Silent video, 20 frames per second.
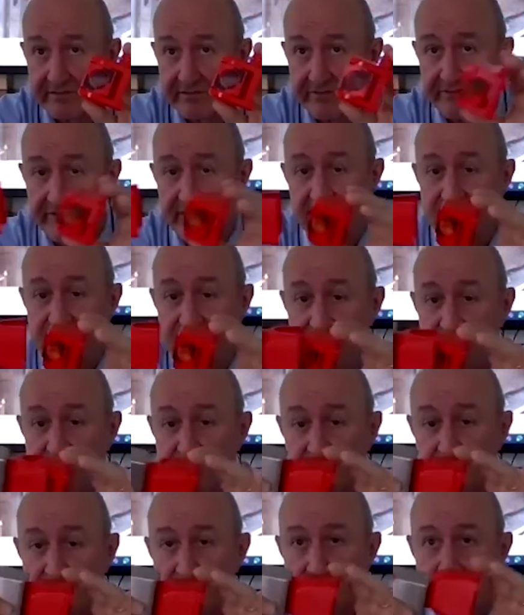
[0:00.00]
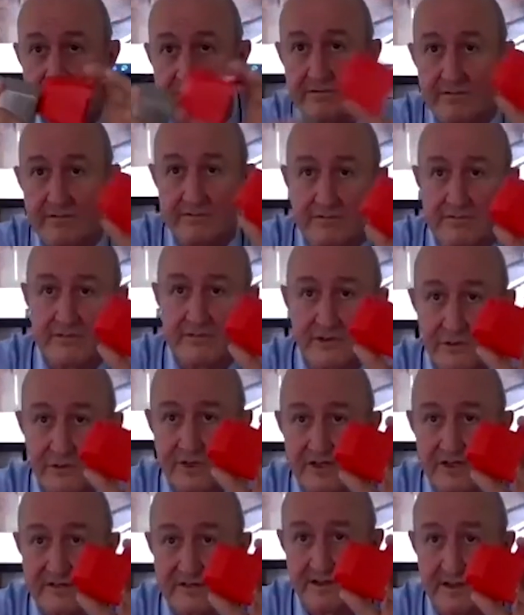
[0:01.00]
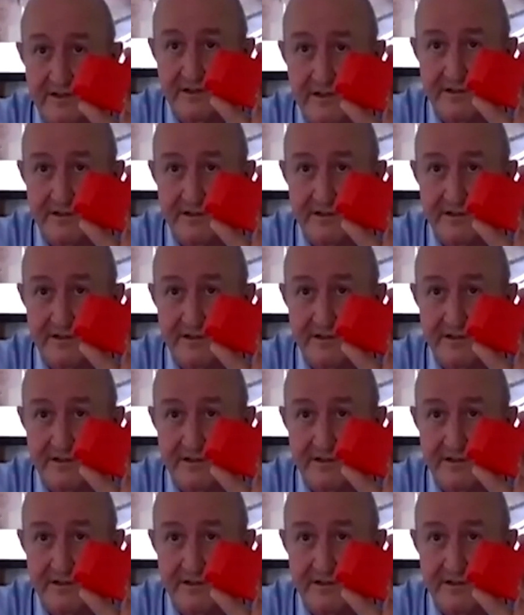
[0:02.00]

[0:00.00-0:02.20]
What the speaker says: That's perfect. So easy.